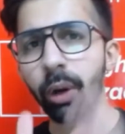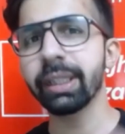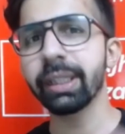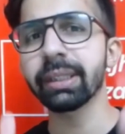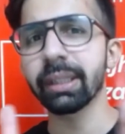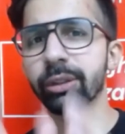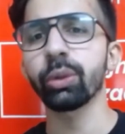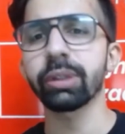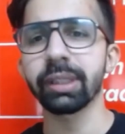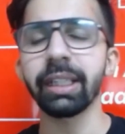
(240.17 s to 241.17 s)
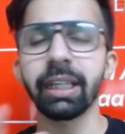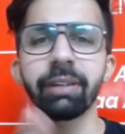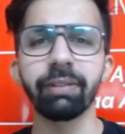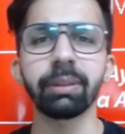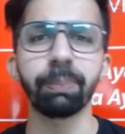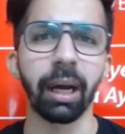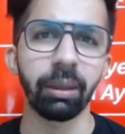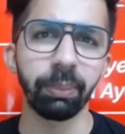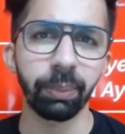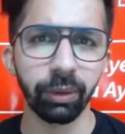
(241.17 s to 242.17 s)
it is associated with
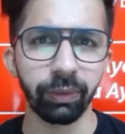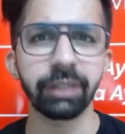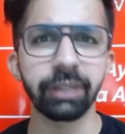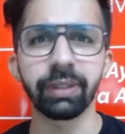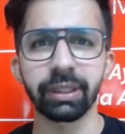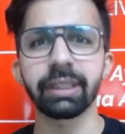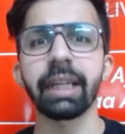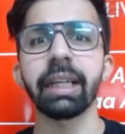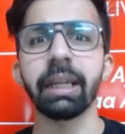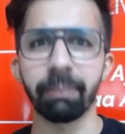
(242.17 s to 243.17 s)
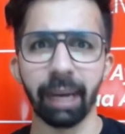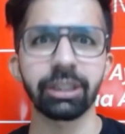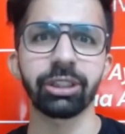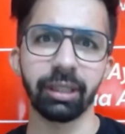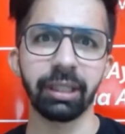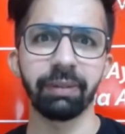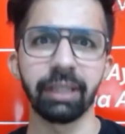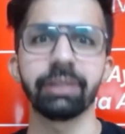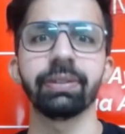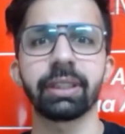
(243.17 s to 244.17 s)
Palampur village, which is an imaginary
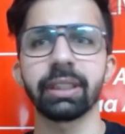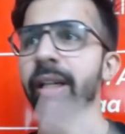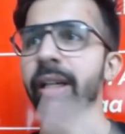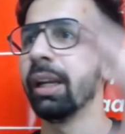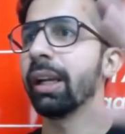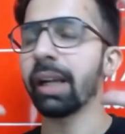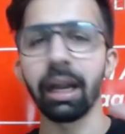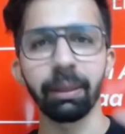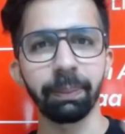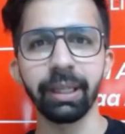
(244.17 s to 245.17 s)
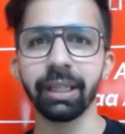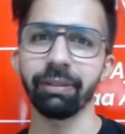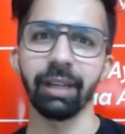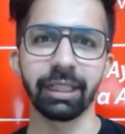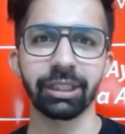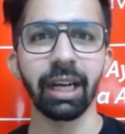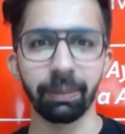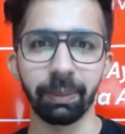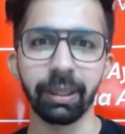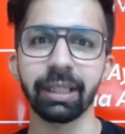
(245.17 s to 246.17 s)
village, which is a kalpanik village.
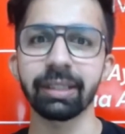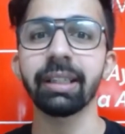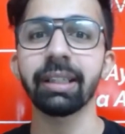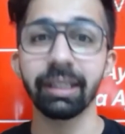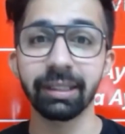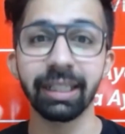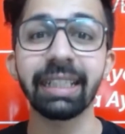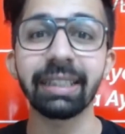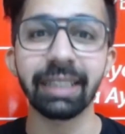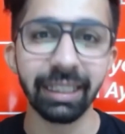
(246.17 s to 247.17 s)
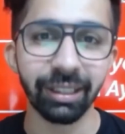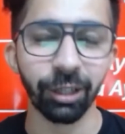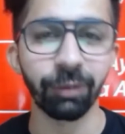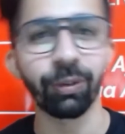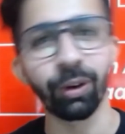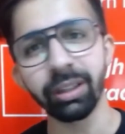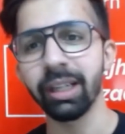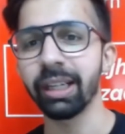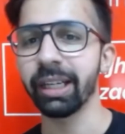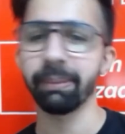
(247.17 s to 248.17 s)
Kalpanik is a Hindi term for
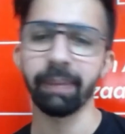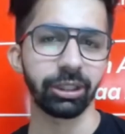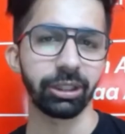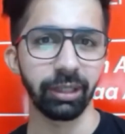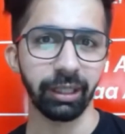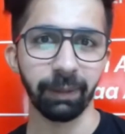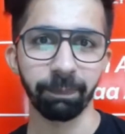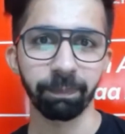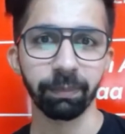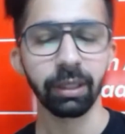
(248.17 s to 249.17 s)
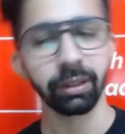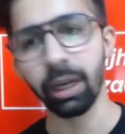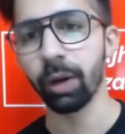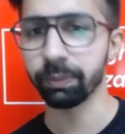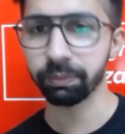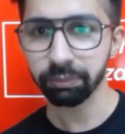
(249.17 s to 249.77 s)
imaginary. Now,